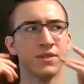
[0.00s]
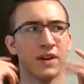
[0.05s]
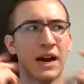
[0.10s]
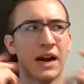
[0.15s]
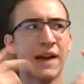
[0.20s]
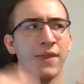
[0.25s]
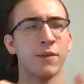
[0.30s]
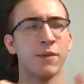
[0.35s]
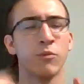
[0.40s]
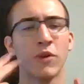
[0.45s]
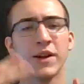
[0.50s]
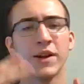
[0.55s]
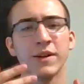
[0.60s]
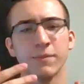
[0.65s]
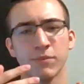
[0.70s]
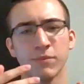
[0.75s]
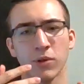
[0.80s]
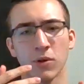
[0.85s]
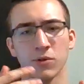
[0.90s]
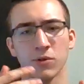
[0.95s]
had the brain
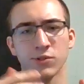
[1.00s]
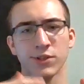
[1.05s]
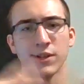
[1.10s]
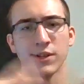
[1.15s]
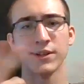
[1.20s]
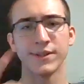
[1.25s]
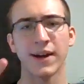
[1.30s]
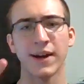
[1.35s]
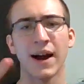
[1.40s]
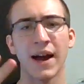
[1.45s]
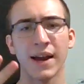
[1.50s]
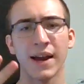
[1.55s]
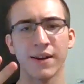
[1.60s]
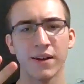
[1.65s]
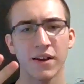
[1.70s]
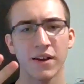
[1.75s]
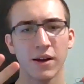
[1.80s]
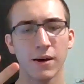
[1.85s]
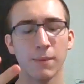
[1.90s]
implosion and died,